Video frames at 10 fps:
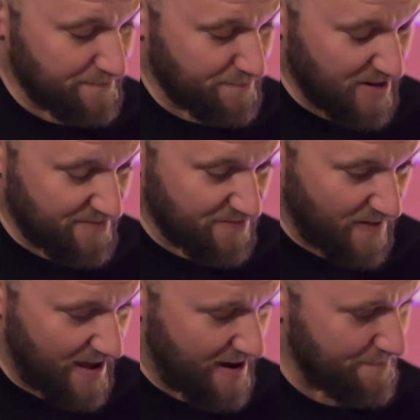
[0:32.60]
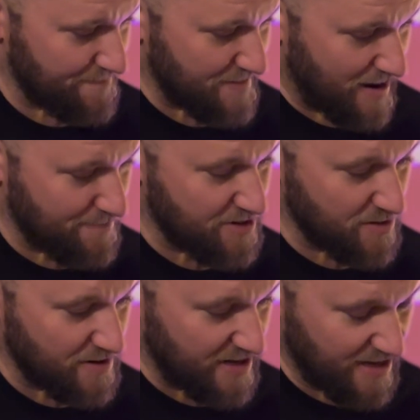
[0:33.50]
B flat. I'm
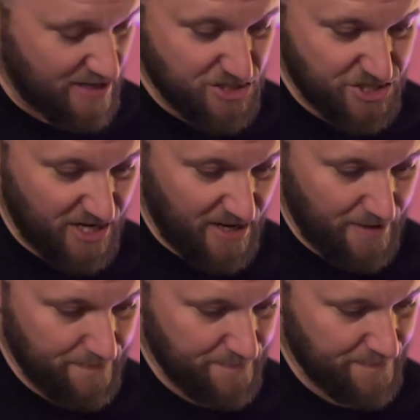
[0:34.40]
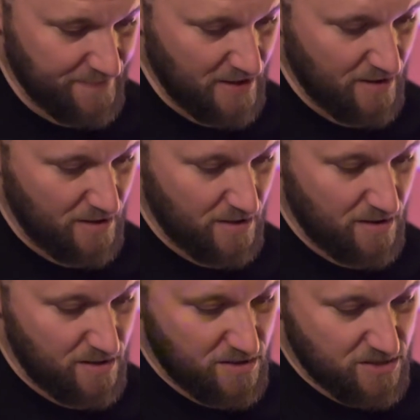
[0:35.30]
doing it in G.
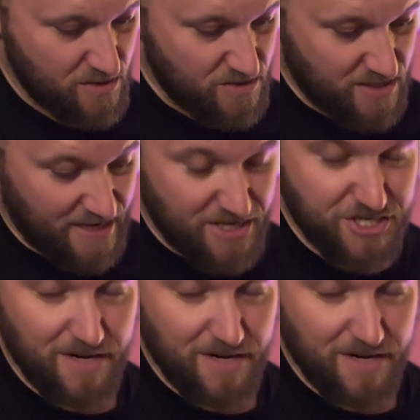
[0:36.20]
So it's like a G